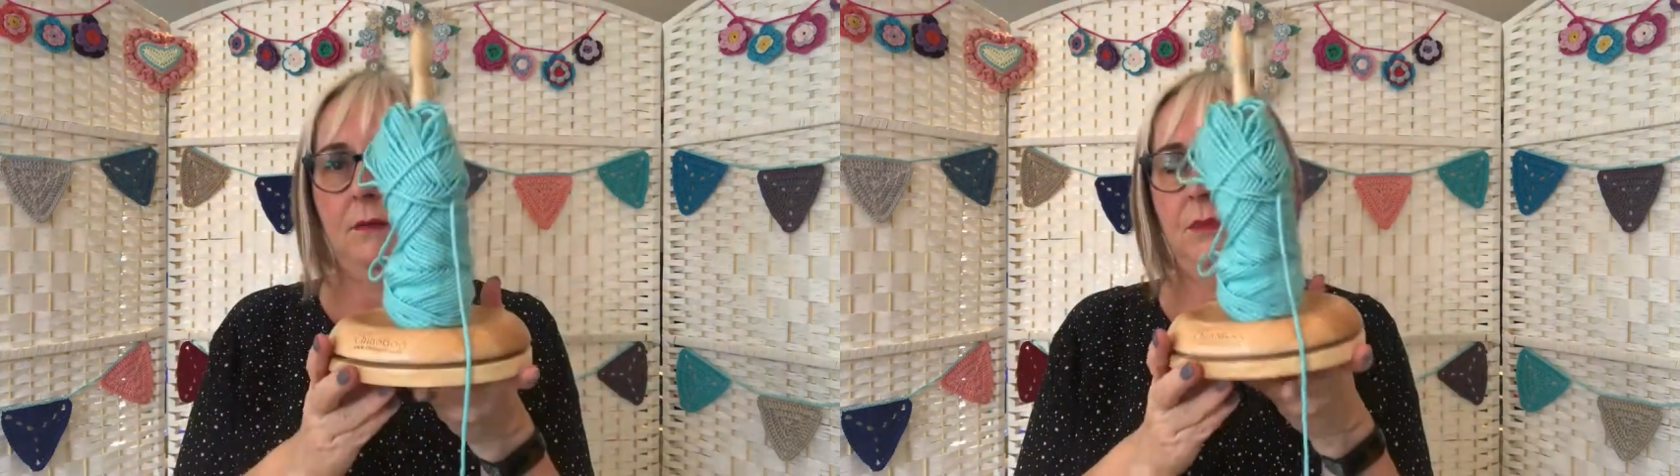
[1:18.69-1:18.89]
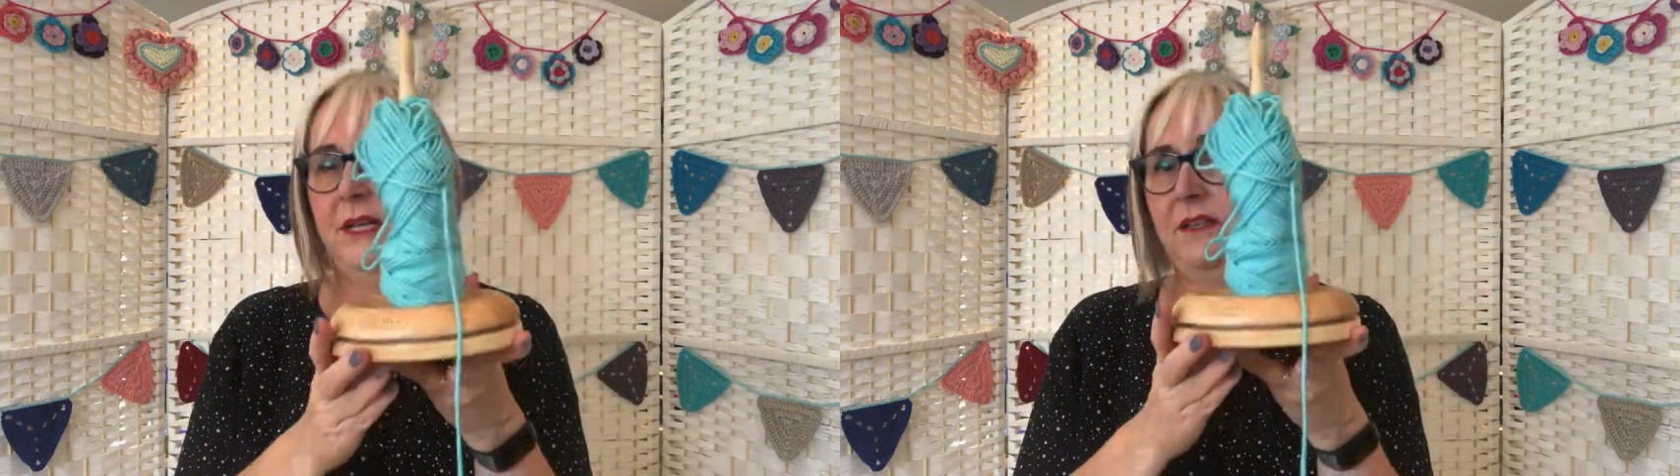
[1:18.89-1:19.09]

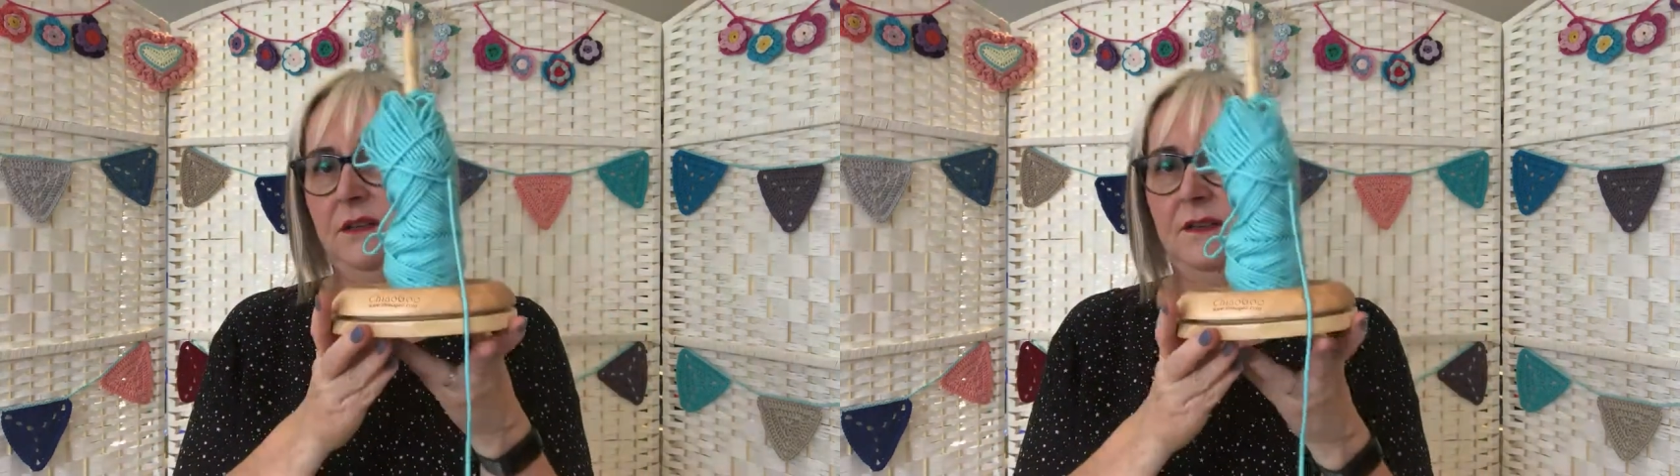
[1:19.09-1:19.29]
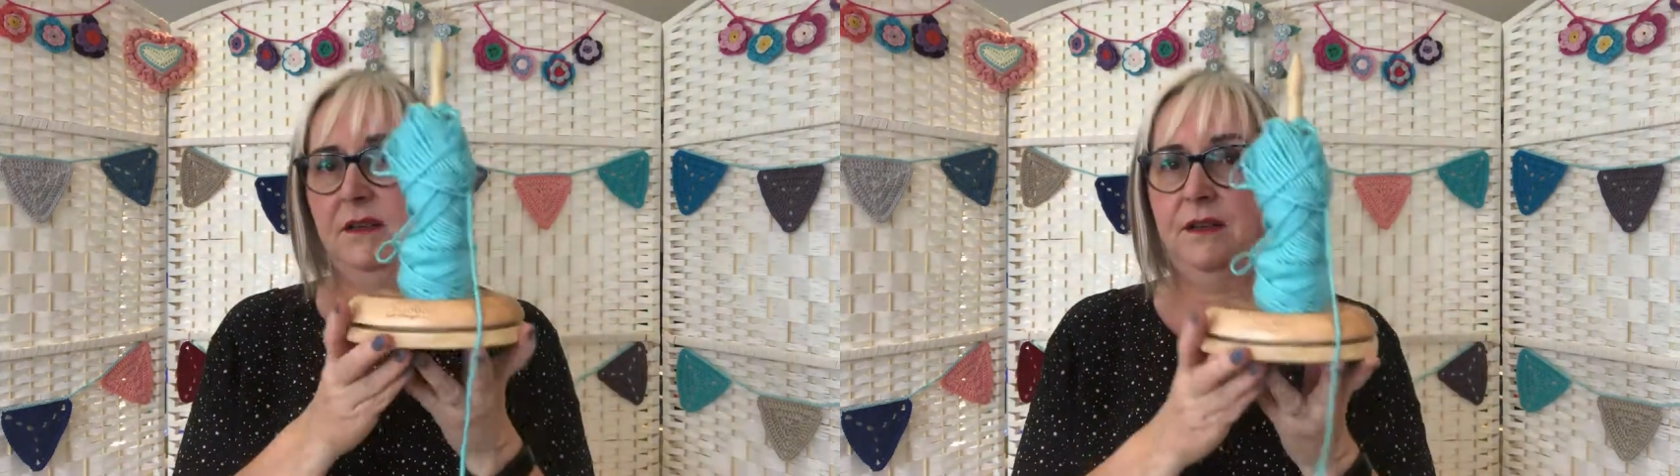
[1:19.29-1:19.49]
but he
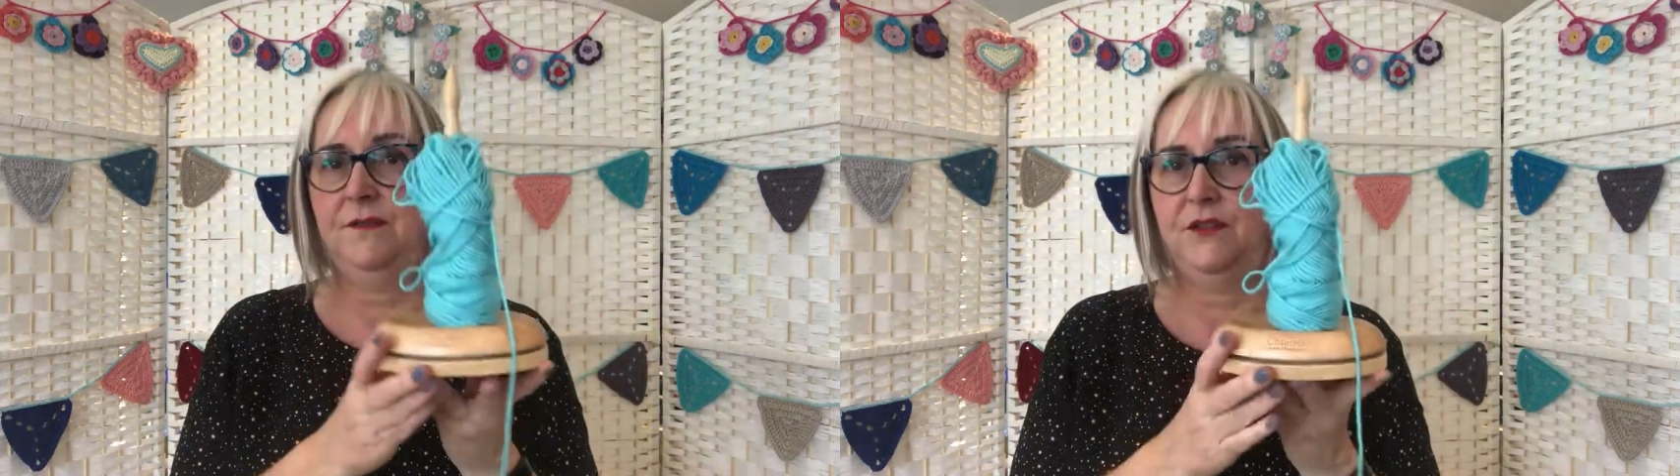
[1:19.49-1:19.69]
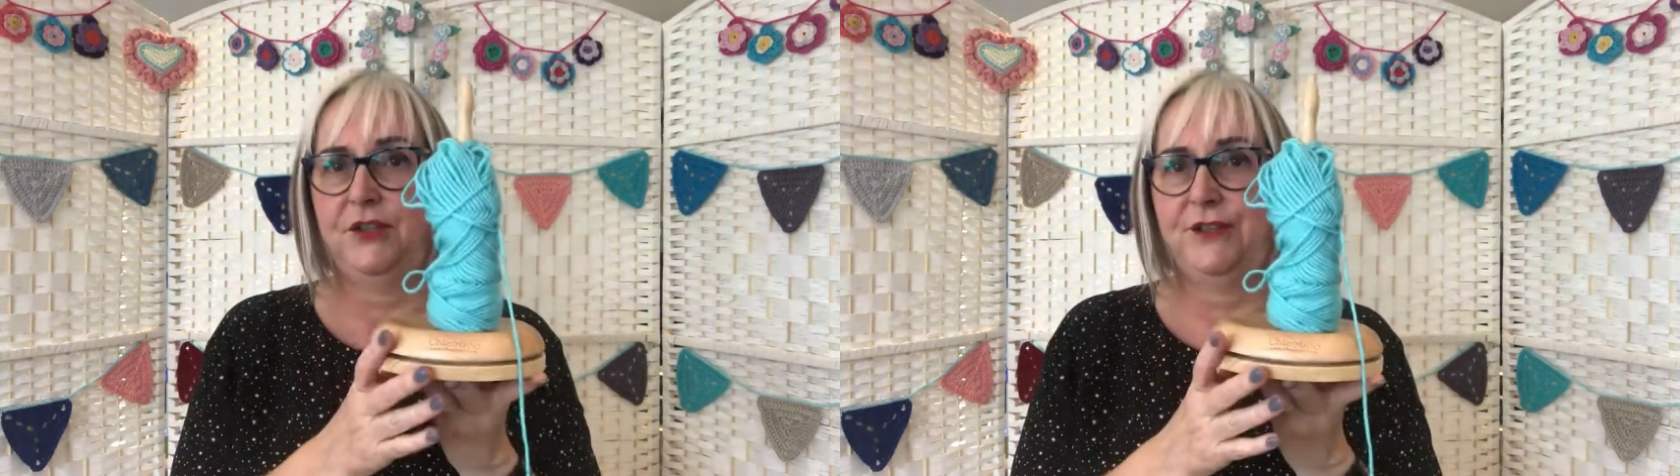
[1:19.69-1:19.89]
doesn't
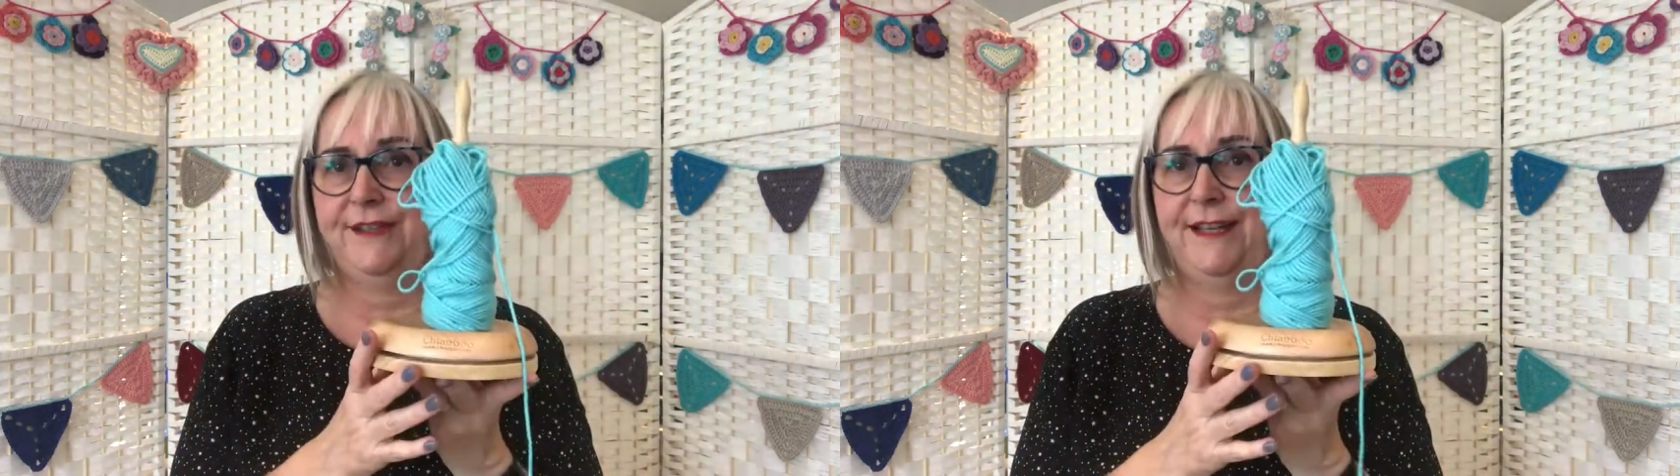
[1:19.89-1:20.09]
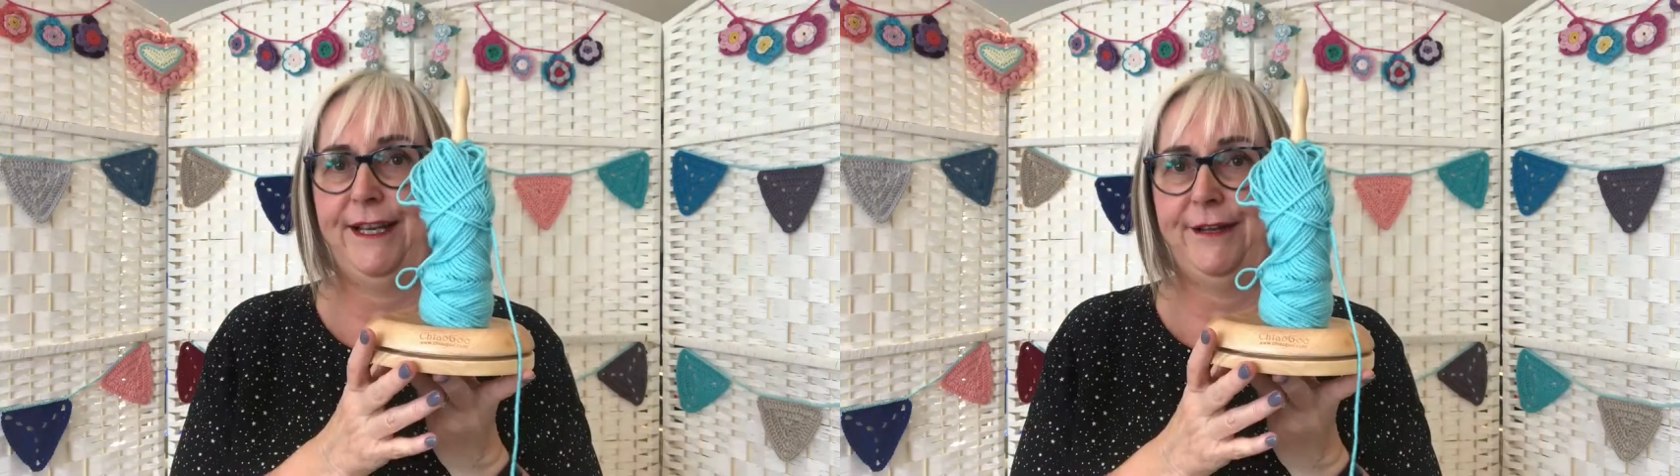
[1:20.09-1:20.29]
have to because
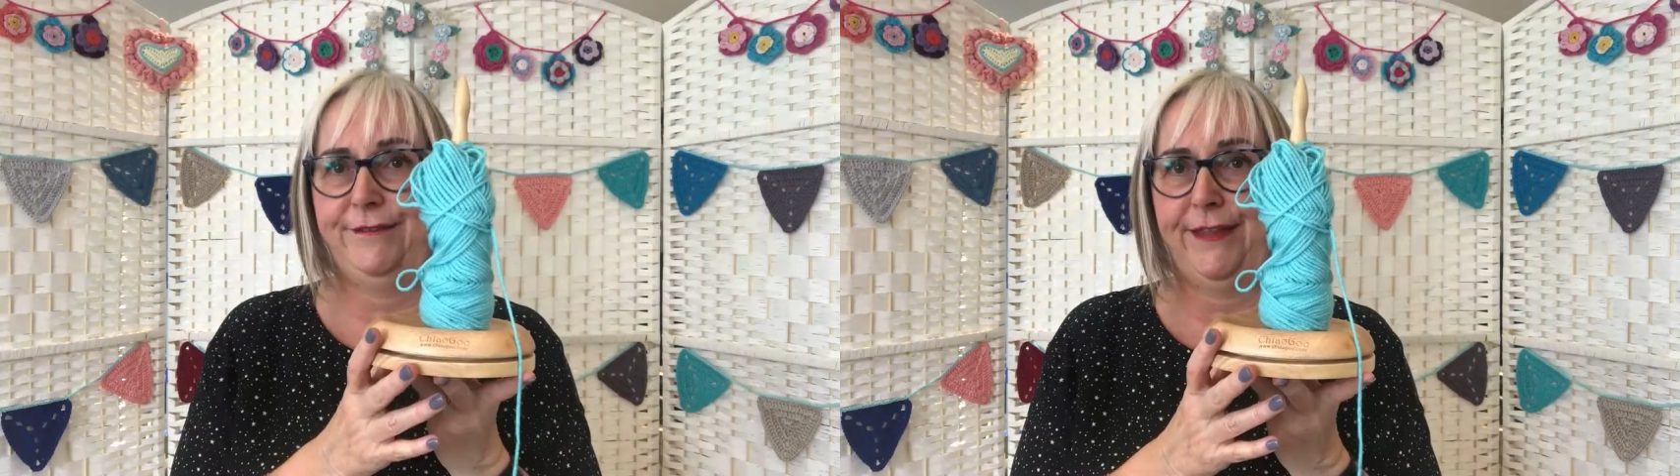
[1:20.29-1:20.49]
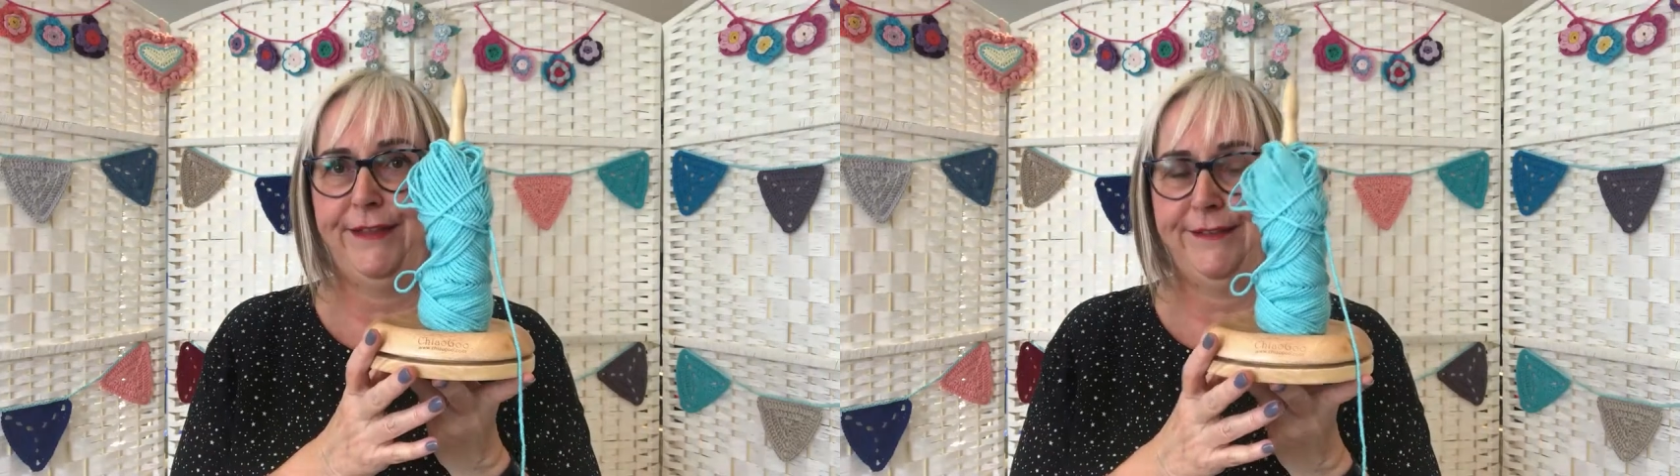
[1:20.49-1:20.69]
I
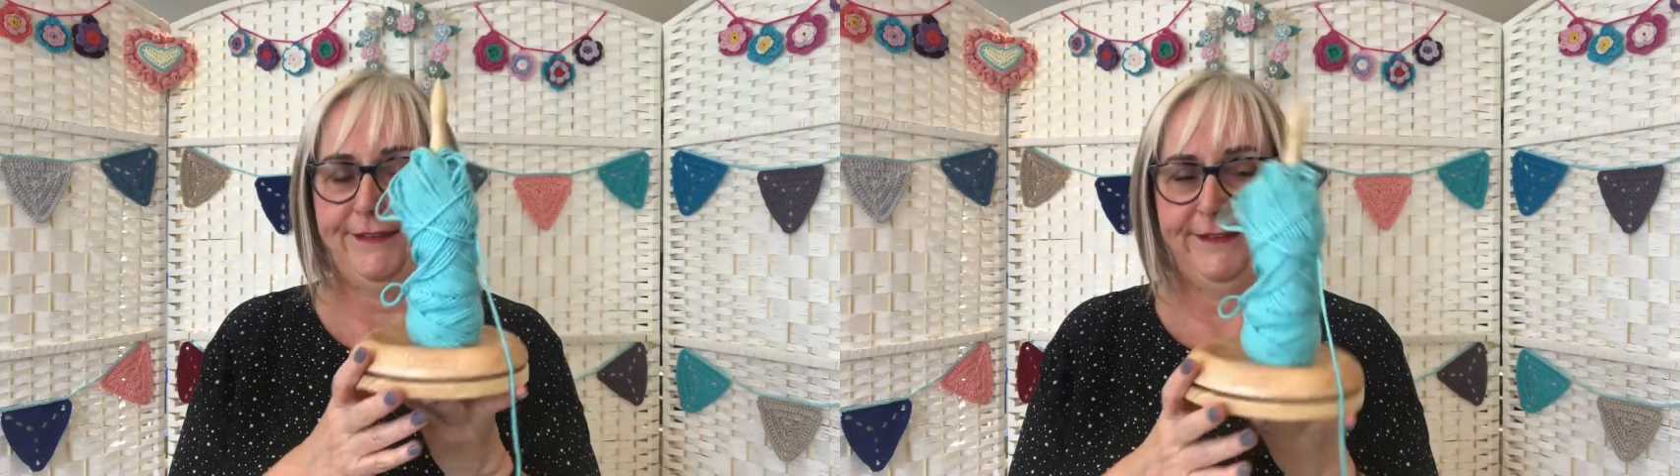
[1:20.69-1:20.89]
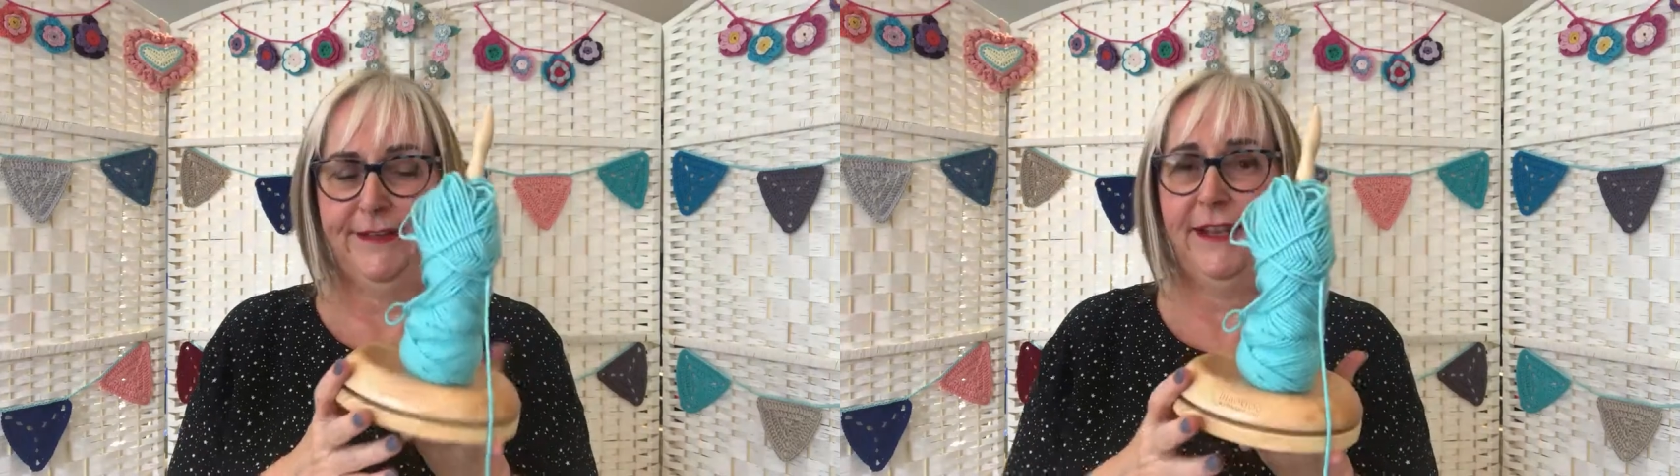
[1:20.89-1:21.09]
love this.